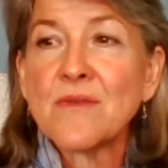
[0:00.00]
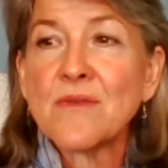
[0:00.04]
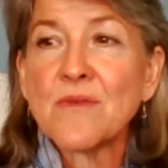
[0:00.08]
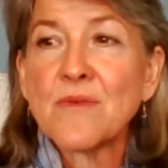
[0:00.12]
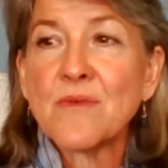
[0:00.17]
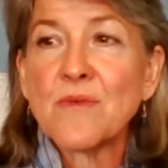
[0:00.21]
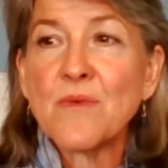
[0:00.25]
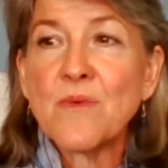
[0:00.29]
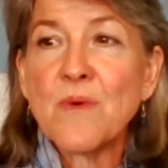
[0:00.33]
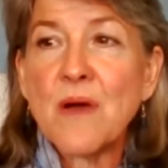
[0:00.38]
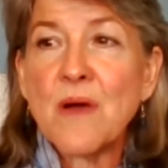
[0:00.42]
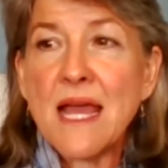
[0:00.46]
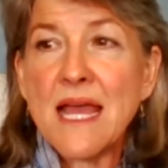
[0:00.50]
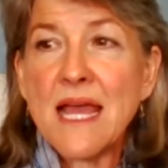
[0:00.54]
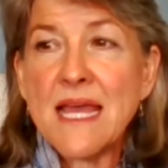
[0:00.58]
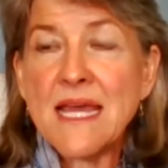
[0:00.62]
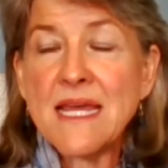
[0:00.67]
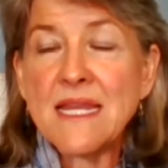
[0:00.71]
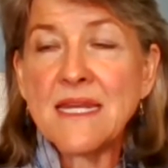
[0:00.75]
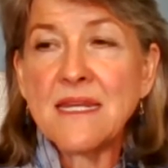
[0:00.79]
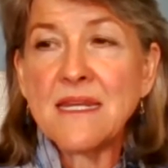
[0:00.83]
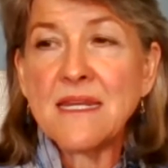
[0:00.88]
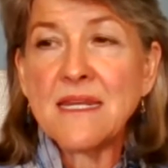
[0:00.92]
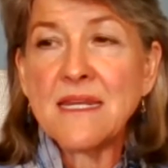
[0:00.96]

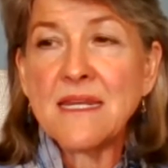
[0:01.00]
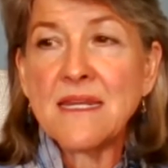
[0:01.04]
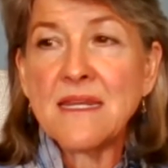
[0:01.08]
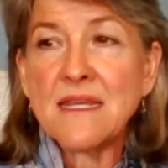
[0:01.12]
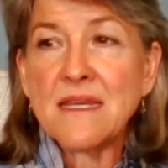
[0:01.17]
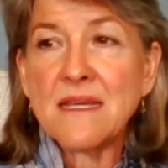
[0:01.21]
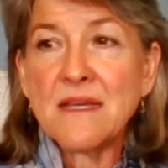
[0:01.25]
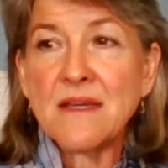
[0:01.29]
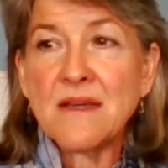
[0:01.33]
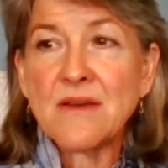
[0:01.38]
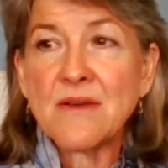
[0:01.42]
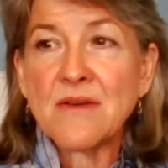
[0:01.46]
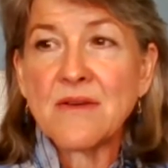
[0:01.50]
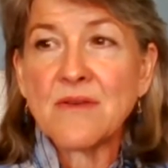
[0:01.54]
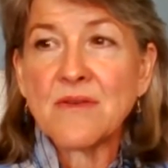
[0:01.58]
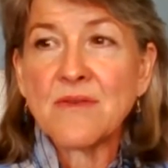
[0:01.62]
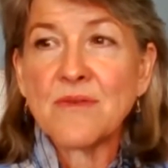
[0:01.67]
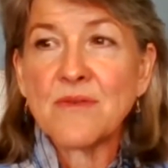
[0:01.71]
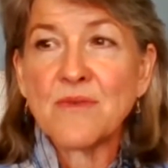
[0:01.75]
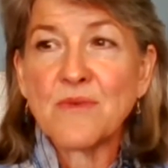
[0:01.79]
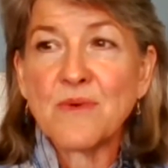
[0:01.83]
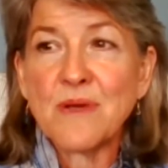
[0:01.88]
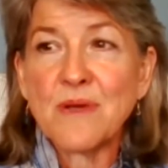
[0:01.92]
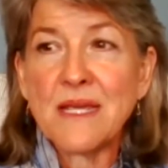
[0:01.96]
when
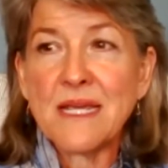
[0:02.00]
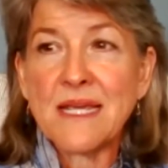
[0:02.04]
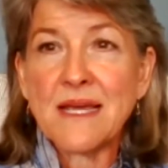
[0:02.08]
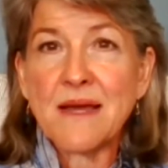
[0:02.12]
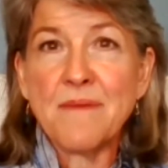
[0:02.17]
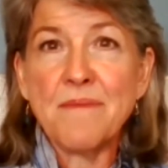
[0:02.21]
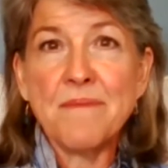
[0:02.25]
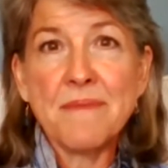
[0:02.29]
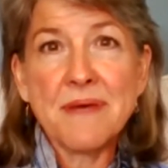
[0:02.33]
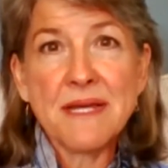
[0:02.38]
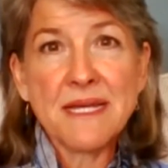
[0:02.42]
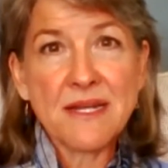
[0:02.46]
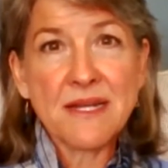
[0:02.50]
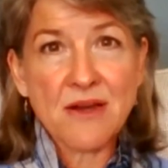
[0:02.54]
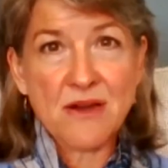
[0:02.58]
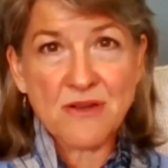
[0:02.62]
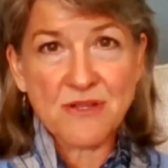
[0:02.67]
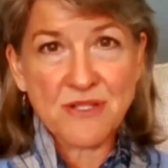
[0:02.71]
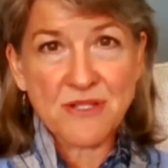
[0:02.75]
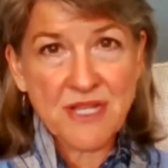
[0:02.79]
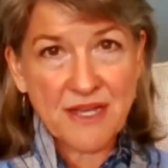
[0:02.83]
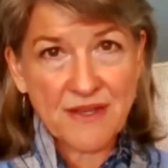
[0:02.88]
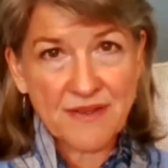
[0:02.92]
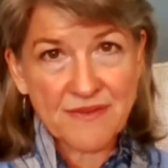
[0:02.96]
we commit
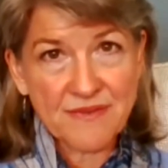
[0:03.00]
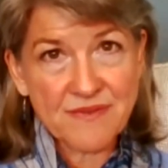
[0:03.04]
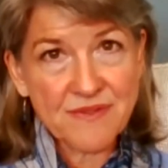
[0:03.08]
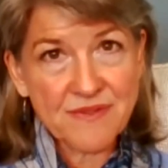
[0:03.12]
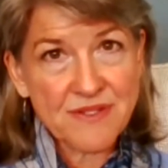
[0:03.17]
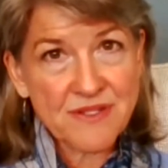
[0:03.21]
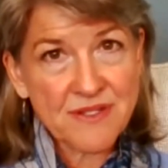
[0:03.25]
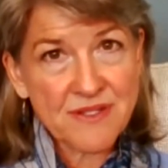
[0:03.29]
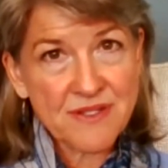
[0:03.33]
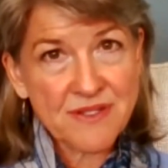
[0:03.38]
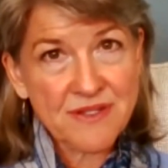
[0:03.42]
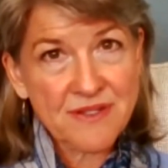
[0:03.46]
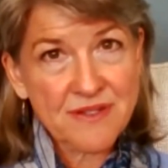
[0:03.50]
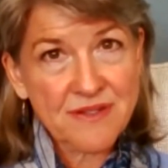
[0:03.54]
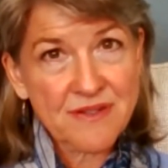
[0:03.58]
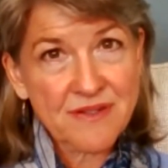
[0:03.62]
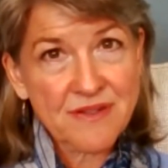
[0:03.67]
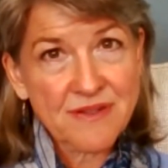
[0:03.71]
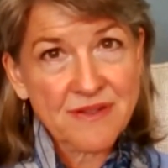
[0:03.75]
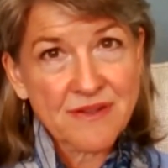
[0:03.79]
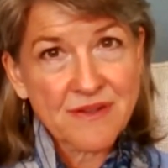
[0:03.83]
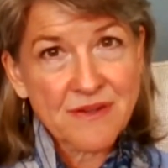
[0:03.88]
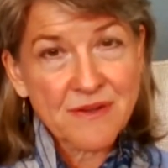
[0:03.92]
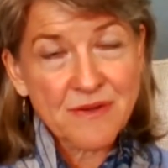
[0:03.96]
ourselves,
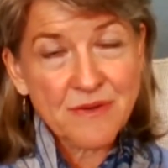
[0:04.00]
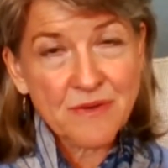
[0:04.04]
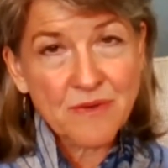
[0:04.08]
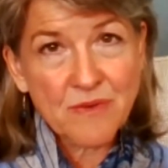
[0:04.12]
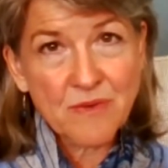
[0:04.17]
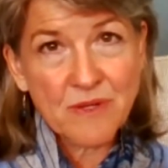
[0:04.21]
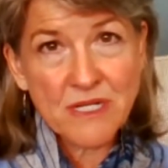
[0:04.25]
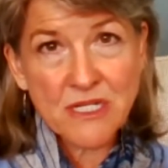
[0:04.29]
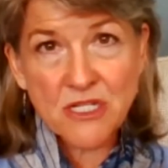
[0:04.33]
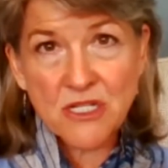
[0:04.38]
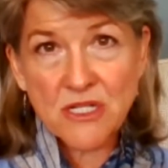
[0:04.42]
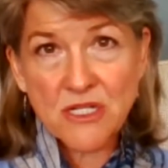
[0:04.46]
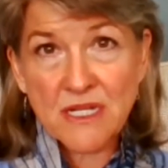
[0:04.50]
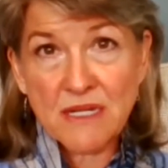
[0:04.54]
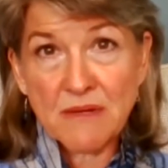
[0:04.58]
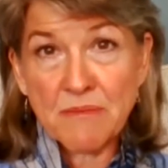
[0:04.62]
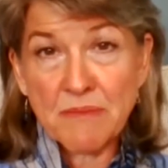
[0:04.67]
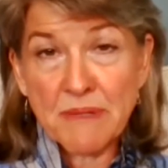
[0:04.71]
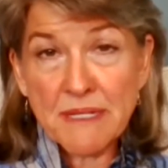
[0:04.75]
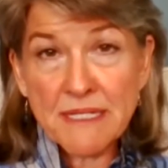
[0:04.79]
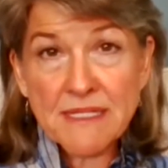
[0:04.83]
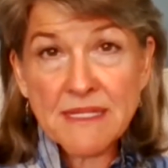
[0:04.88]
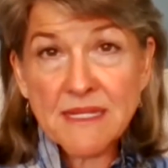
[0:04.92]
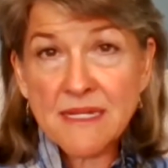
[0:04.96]
which in
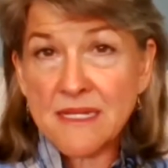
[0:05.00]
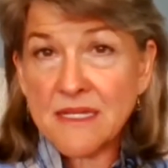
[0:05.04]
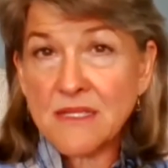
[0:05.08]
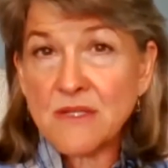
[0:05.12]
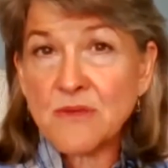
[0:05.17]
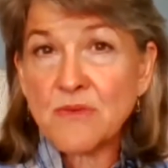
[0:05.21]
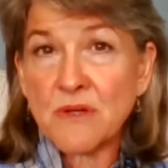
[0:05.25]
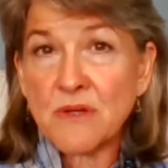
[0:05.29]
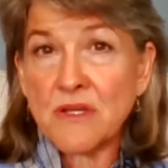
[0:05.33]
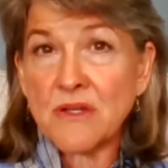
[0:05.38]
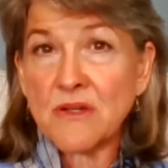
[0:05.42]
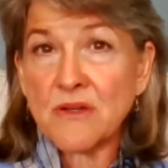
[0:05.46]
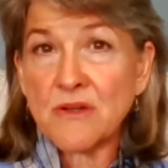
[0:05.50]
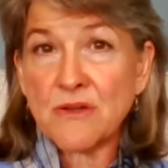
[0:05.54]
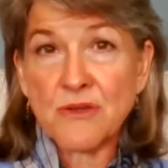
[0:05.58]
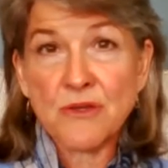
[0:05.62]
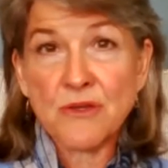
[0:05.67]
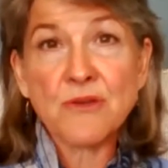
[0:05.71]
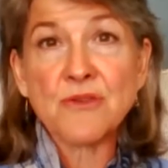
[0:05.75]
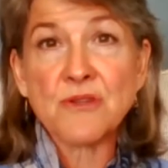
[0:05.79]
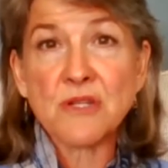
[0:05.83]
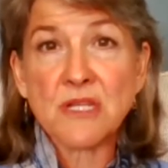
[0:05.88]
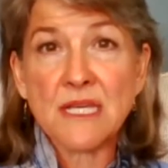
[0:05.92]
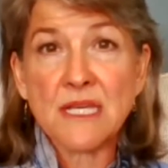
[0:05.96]
business, we are
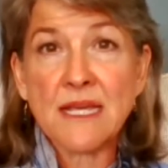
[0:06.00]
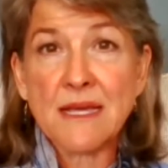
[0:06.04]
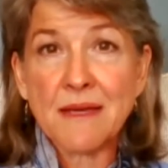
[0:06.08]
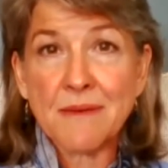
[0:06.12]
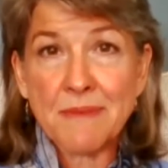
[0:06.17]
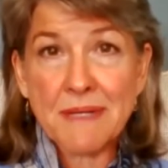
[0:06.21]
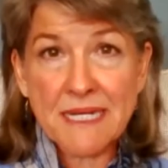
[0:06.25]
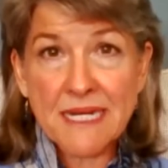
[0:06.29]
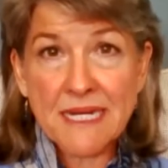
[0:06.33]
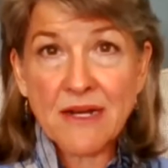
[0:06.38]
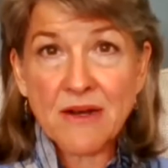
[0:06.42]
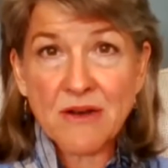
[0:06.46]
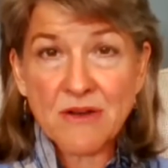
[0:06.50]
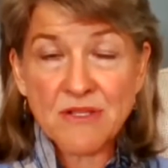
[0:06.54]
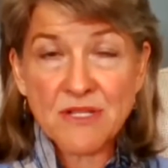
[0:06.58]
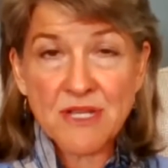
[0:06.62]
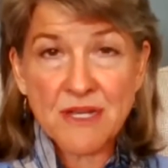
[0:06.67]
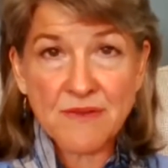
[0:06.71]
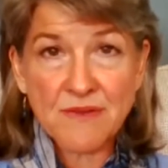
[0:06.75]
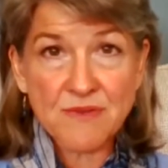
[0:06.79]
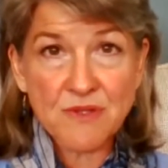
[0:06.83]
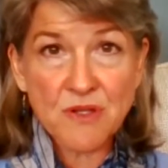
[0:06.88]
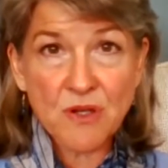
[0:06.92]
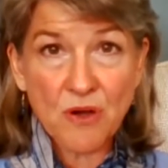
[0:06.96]
usually committing
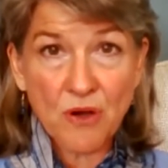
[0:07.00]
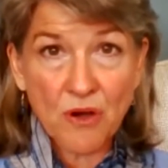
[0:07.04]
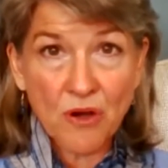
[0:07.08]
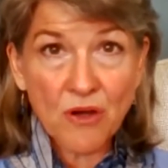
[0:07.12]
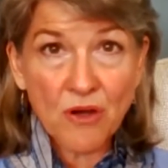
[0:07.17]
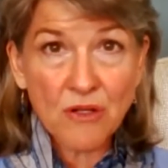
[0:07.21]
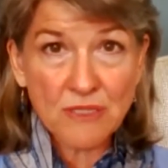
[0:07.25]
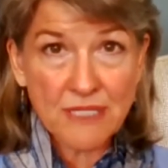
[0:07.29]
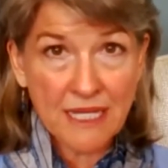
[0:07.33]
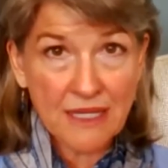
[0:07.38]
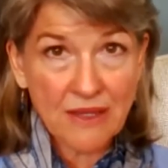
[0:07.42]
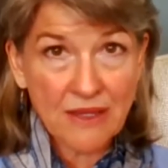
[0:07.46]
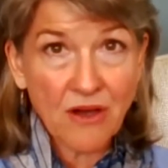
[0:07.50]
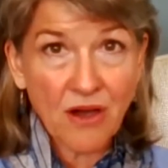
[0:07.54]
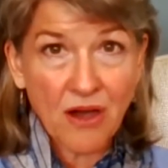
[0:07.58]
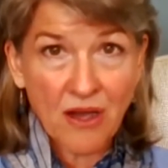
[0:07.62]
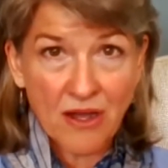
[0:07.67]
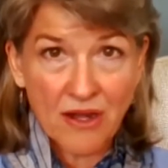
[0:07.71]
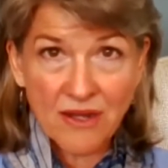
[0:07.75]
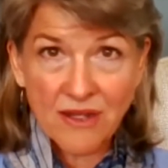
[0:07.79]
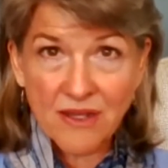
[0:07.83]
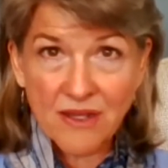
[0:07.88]
ourselves all day long.